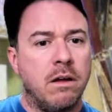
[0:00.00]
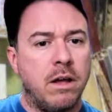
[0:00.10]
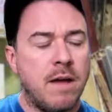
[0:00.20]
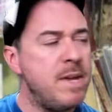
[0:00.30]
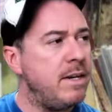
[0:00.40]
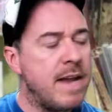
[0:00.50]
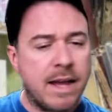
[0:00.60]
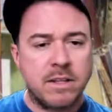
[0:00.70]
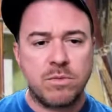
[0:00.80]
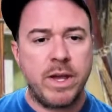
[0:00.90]
I mean,
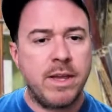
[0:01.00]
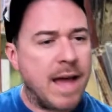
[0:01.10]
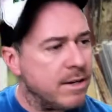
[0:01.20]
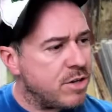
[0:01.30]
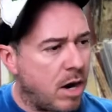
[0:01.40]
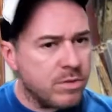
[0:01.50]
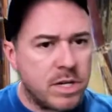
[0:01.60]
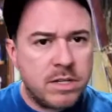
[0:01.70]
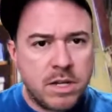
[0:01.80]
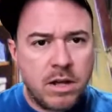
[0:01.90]
next week got
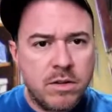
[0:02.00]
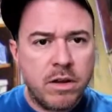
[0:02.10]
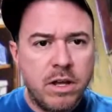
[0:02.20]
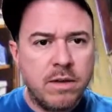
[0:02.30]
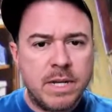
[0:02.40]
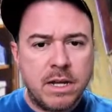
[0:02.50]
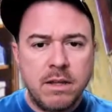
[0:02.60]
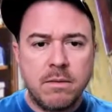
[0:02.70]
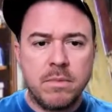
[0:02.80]
Charleston Southern coming up.